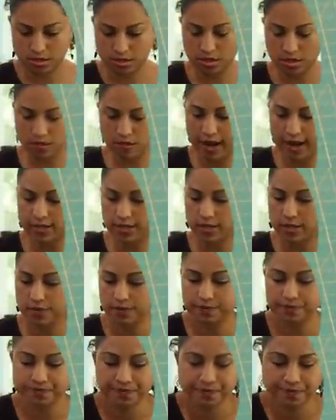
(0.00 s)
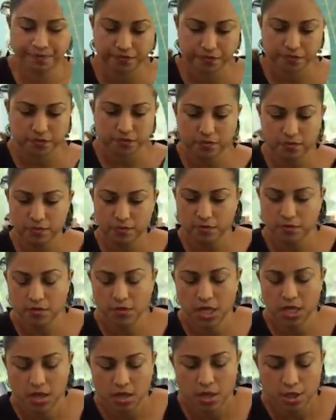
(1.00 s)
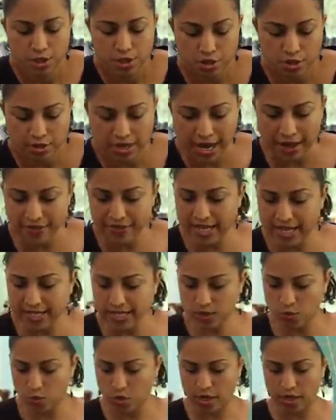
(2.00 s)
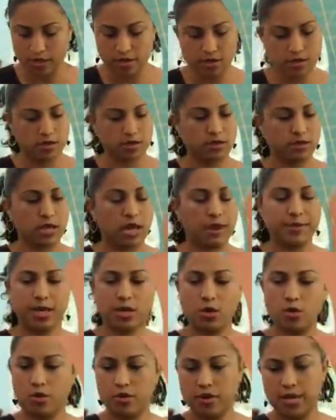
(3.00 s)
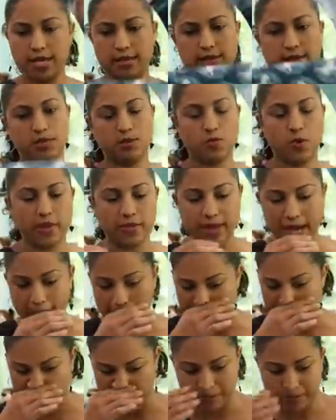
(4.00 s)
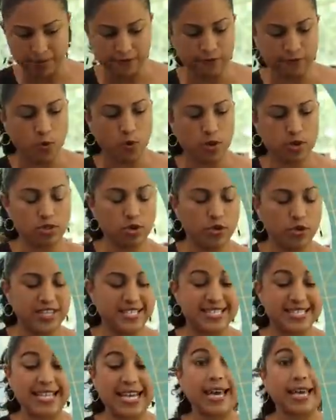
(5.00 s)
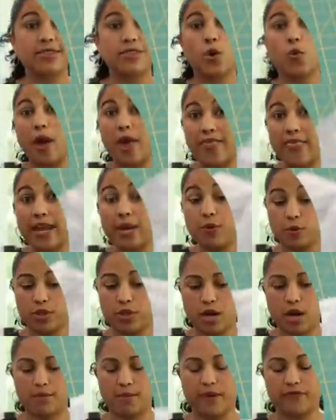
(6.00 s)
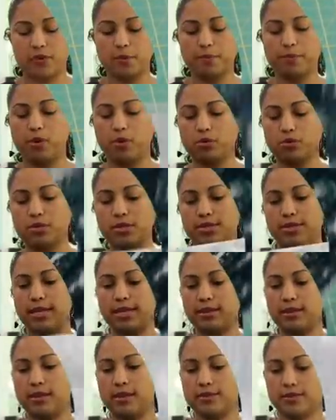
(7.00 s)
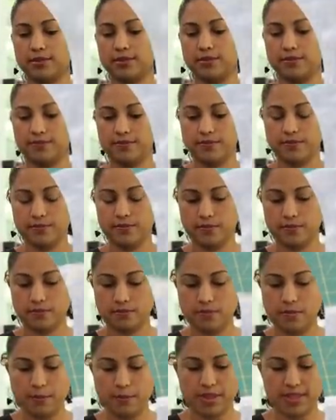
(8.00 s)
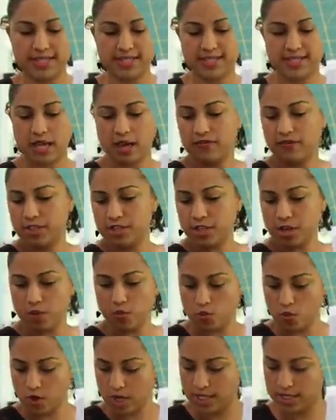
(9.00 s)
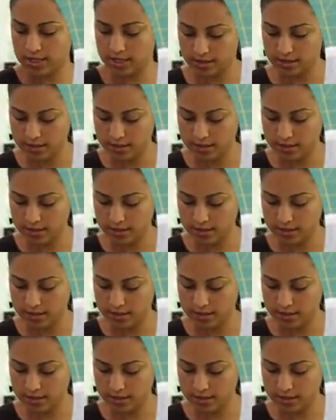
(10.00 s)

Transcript: All right. So now this one, I'm going to orient it the way that I had it before. So the, the way that it would come off the bolt is like this. Remember, the selvage on one